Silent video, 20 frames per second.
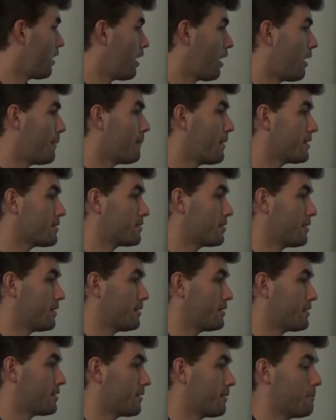I
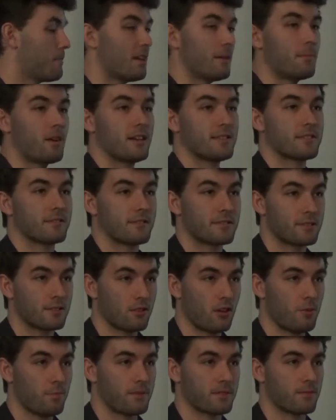mentioned minimizing the
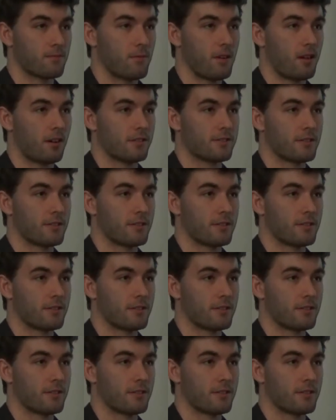slope as well,